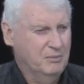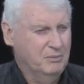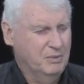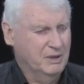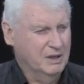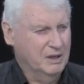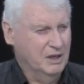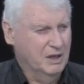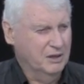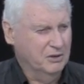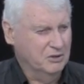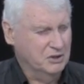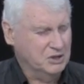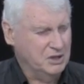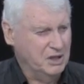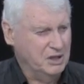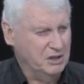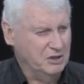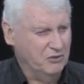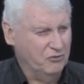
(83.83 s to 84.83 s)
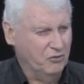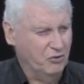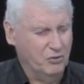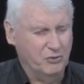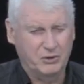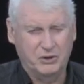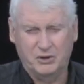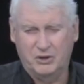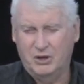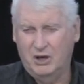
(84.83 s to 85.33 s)
but understanding the
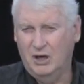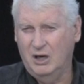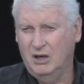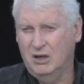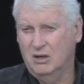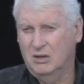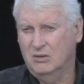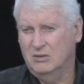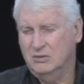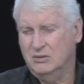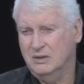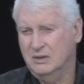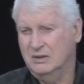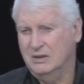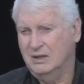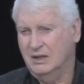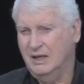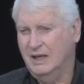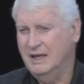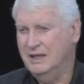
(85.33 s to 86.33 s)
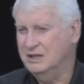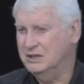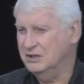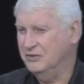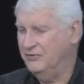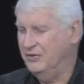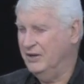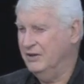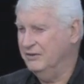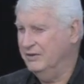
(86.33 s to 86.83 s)
Forerunner Call lays
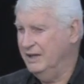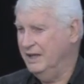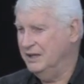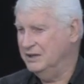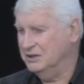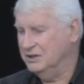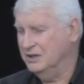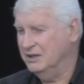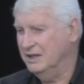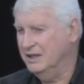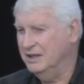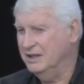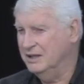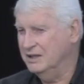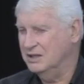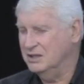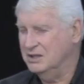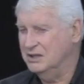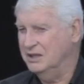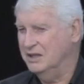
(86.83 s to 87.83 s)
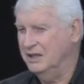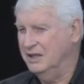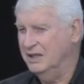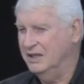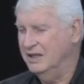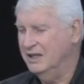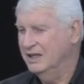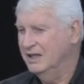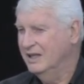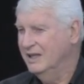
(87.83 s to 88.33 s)
the foundation. It is the